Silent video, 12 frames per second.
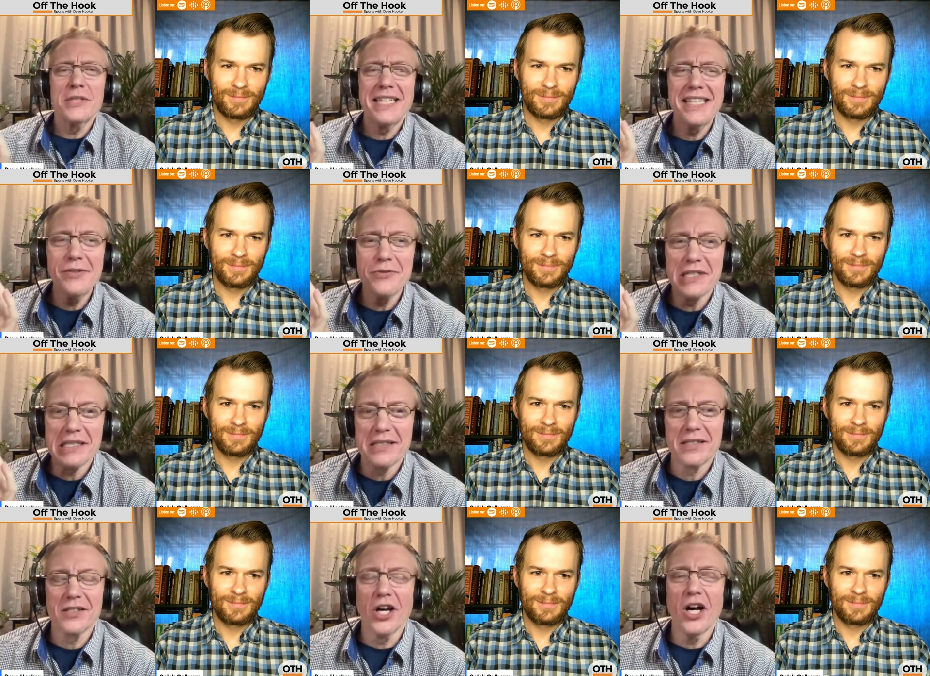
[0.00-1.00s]
Speaker 1: I think it was a
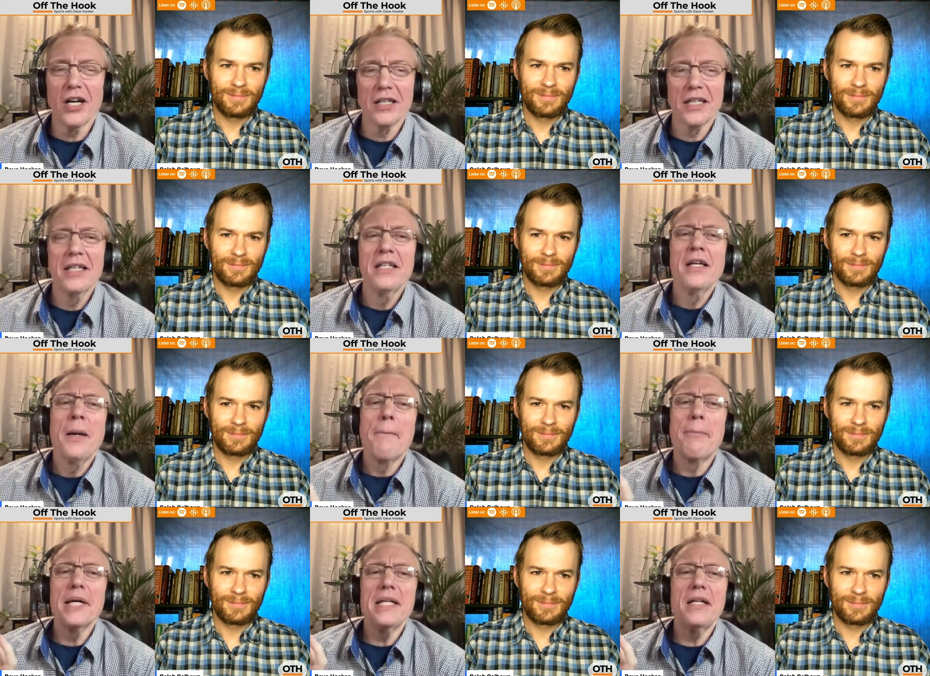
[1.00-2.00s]
song,
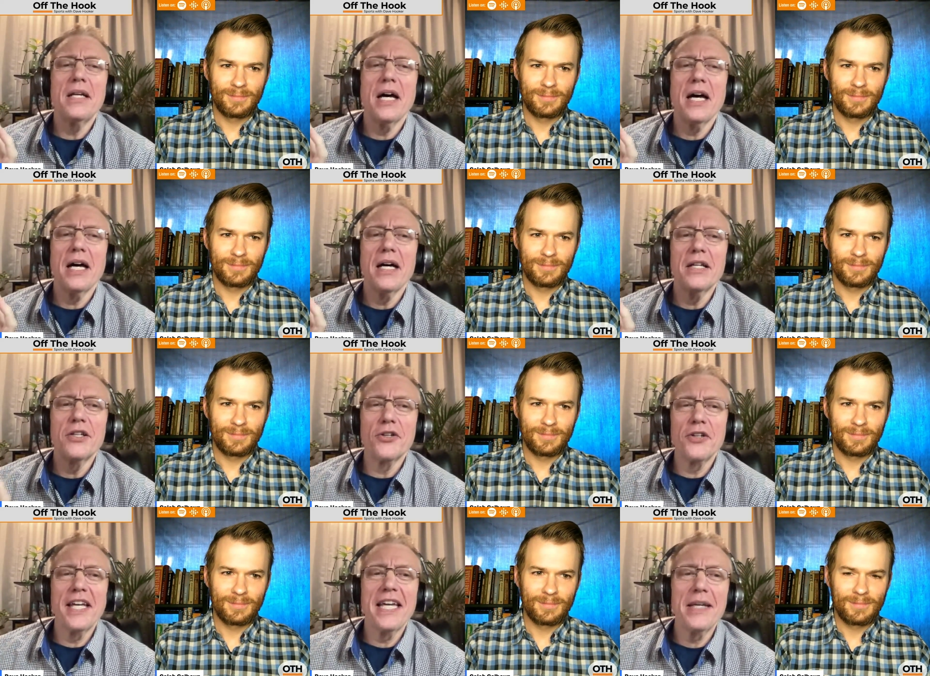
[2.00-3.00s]
but uh, your
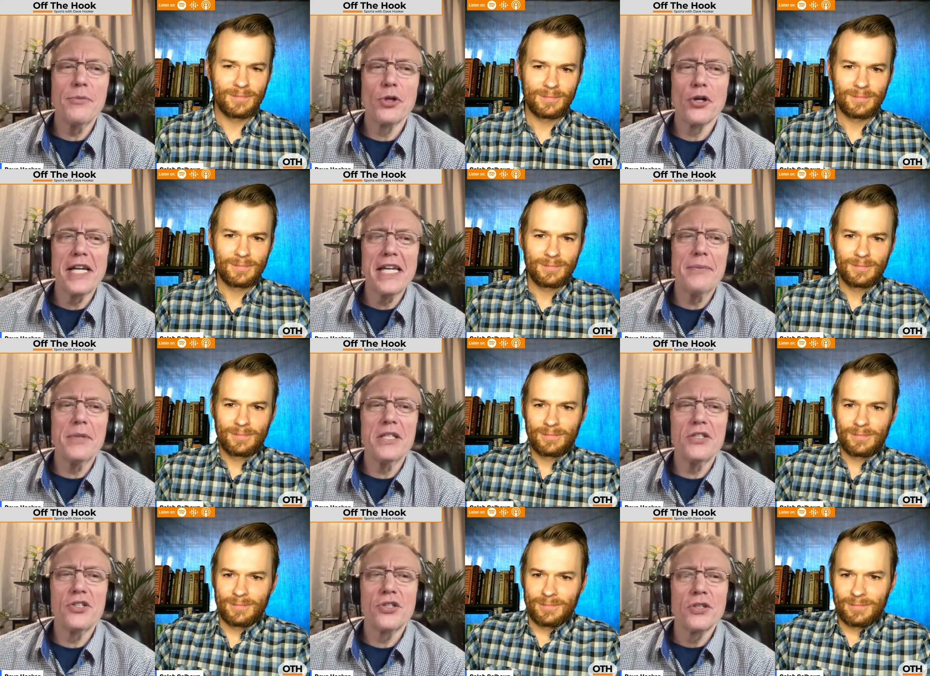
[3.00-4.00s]
name, your
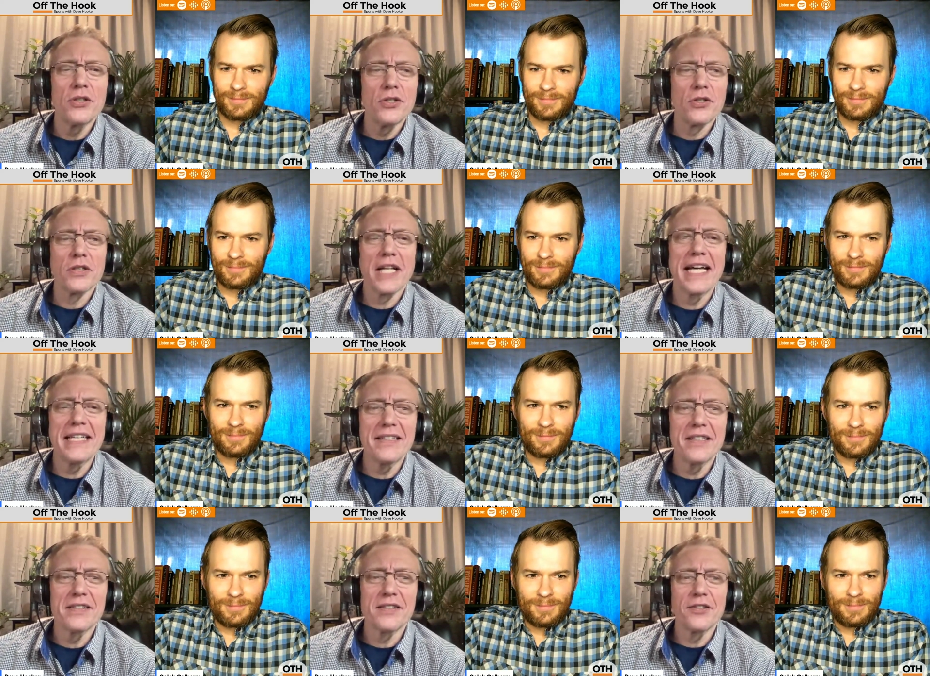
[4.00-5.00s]
image, your
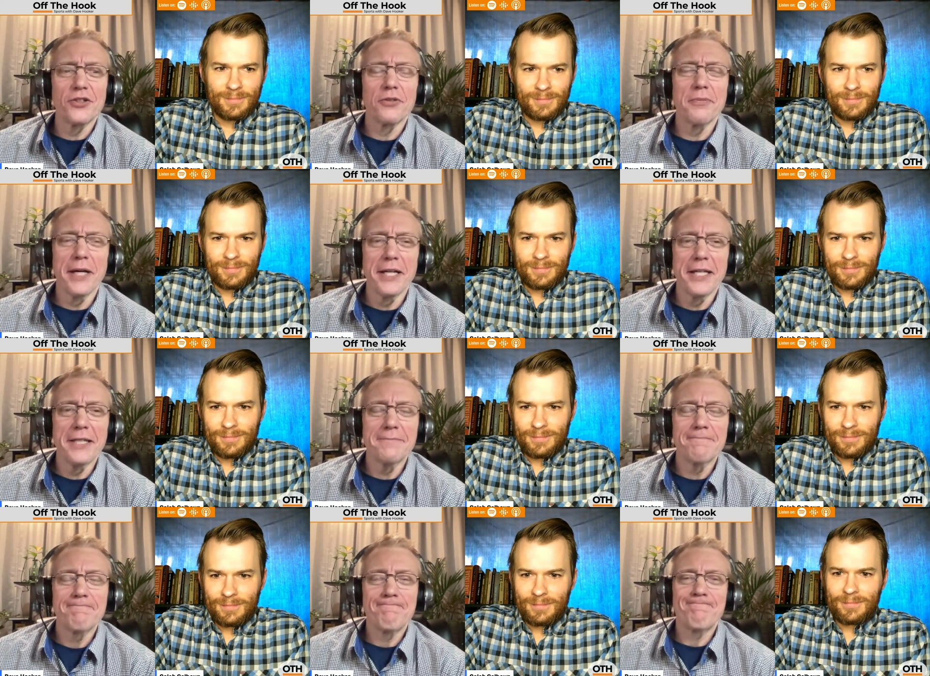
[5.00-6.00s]
likeness, your money.
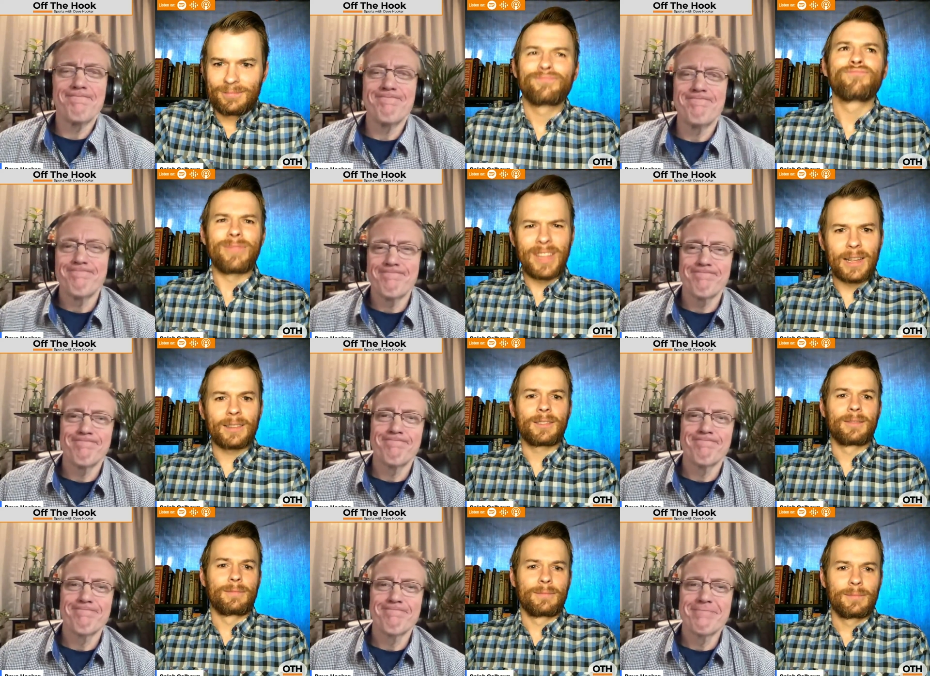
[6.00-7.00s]

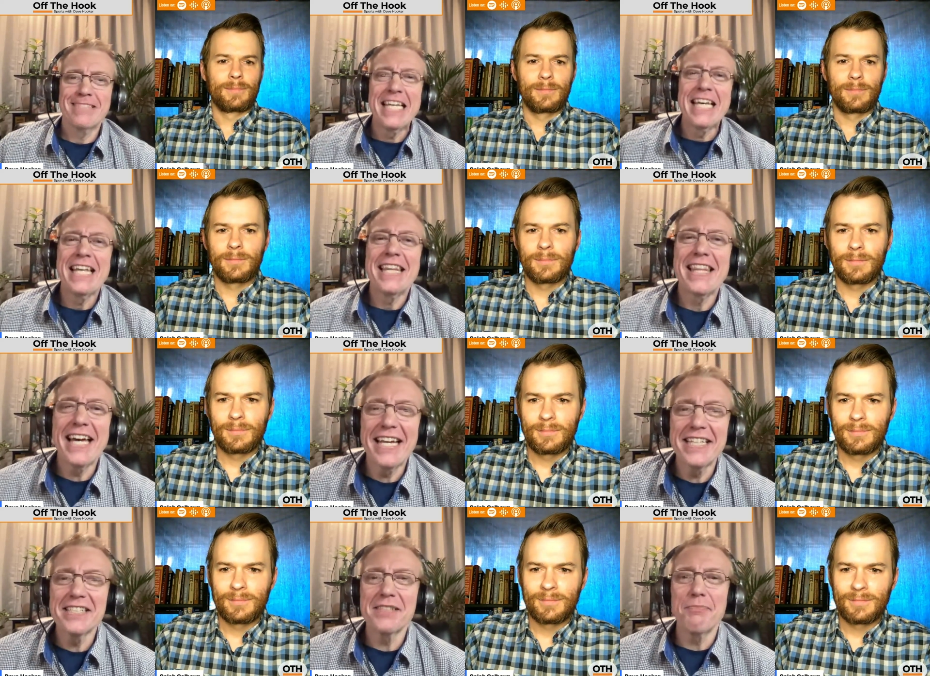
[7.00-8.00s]
Yes that
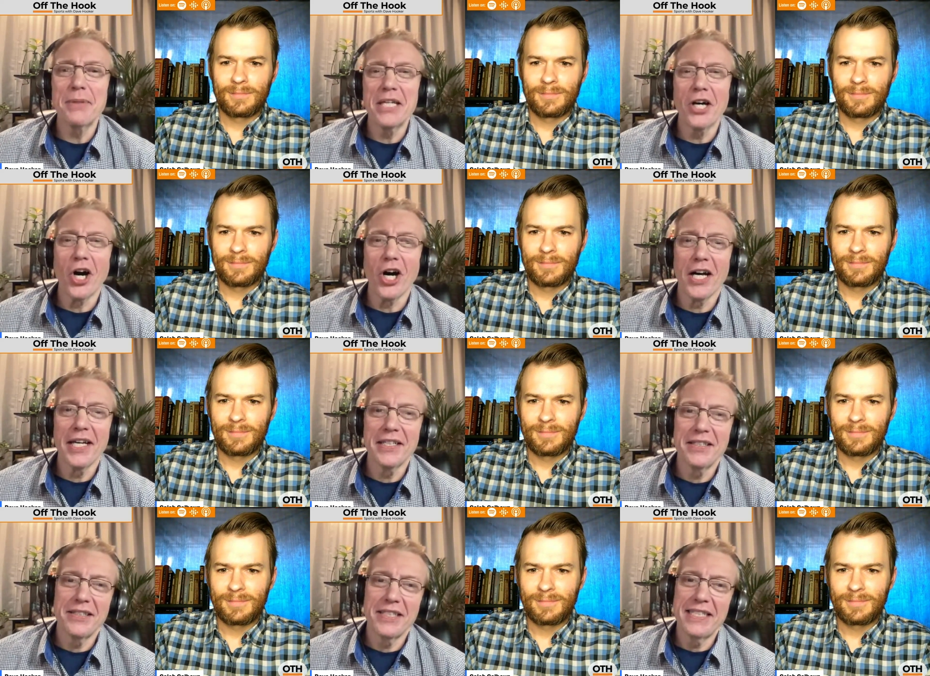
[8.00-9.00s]
is
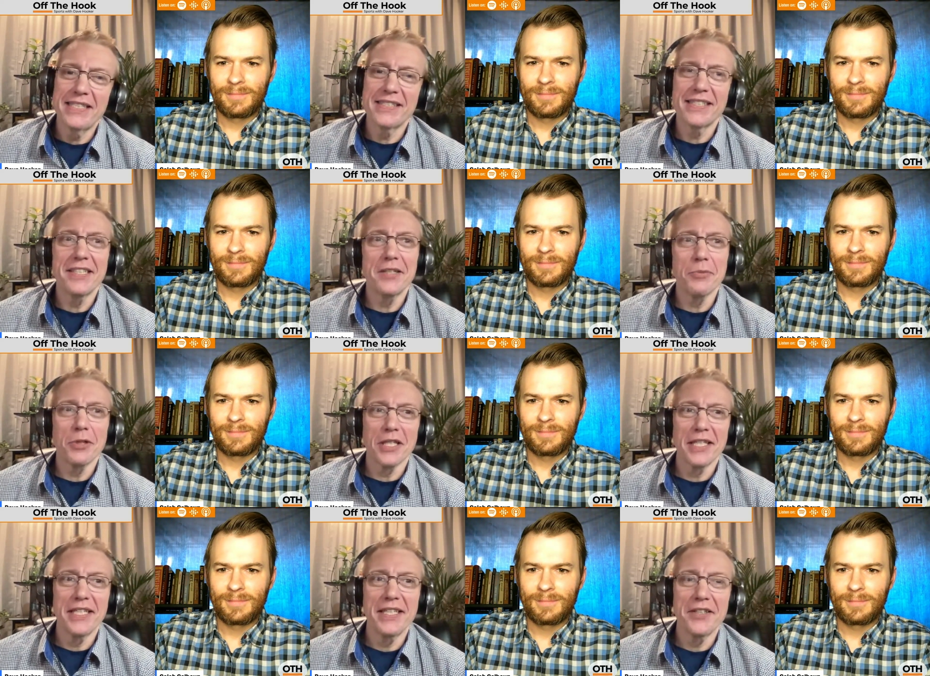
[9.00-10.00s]
beyond
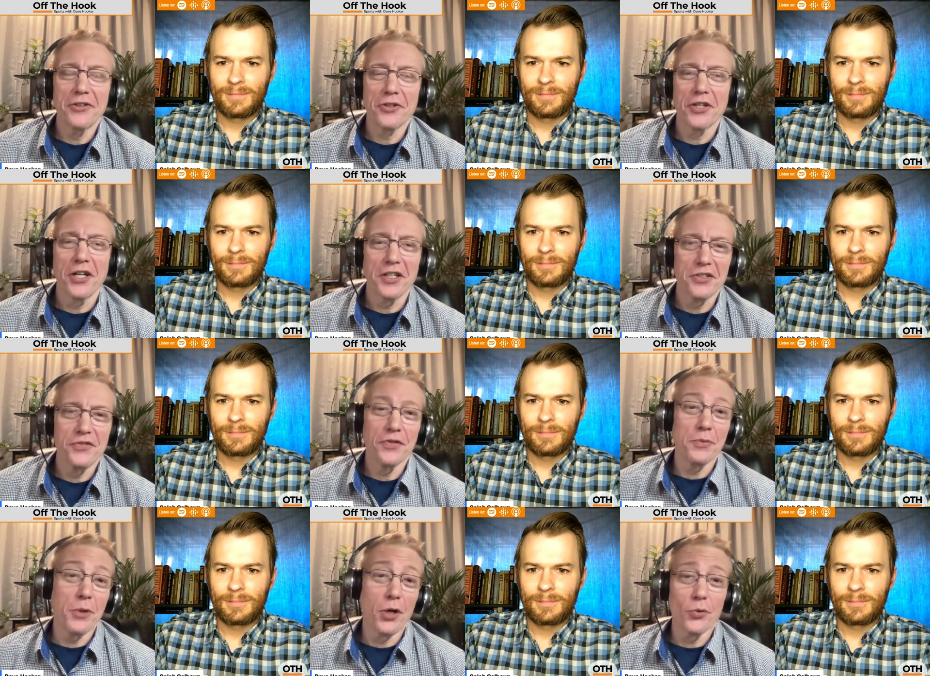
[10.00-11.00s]
NCAA or college
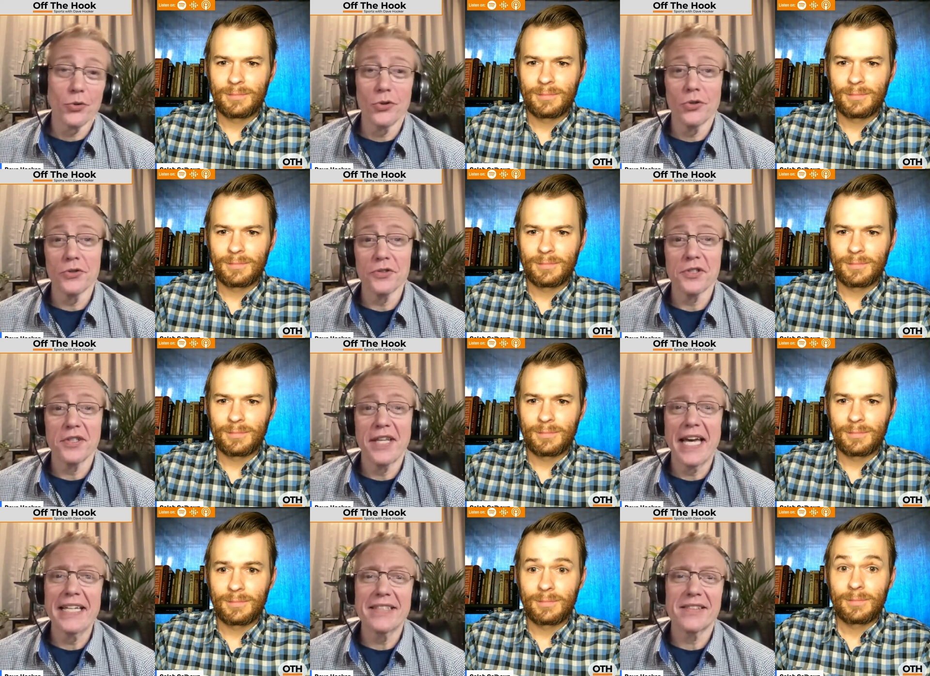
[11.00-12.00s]
football rules.
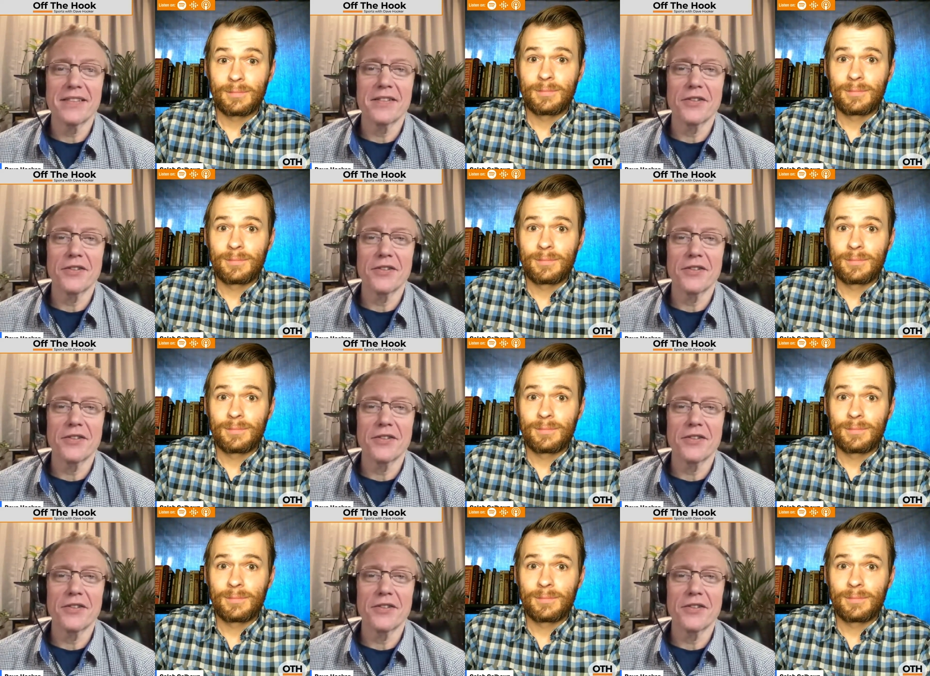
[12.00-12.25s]
That's